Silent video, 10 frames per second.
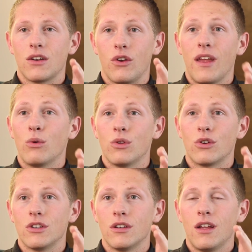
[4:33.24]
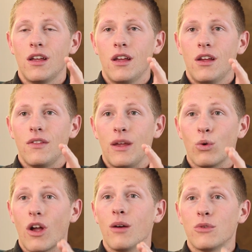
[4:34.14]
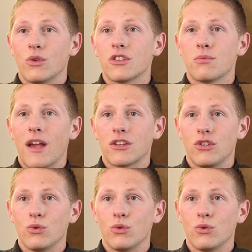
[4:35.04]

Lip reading: or they will come to respect